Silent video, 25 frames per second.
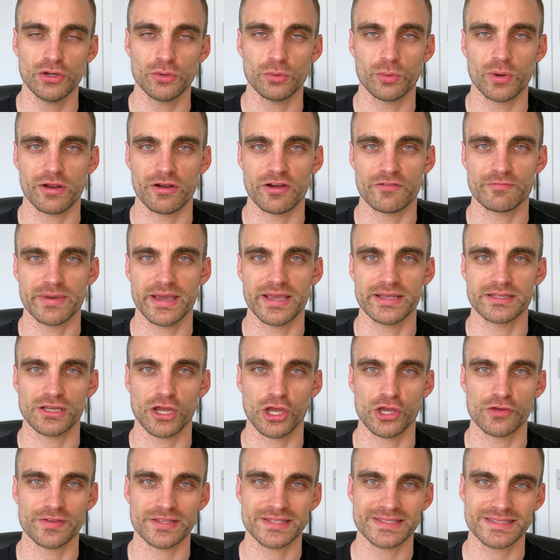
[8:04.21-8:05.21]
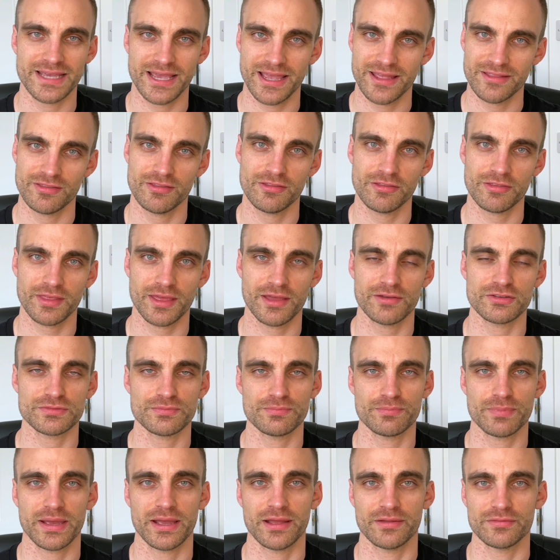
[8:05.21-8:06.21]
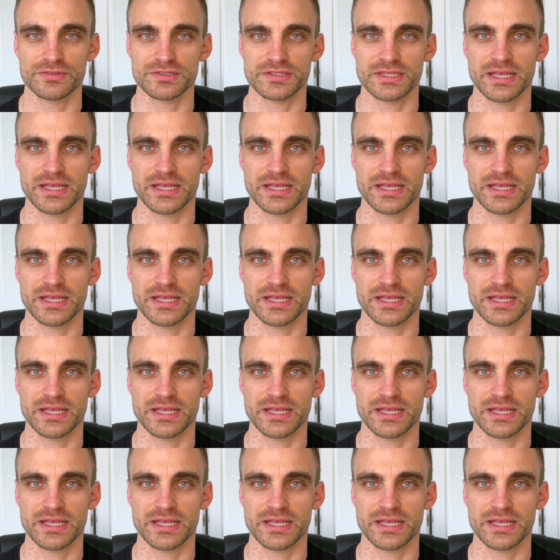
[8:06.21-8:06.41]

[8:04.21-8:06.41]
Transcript: where I've made over £10,000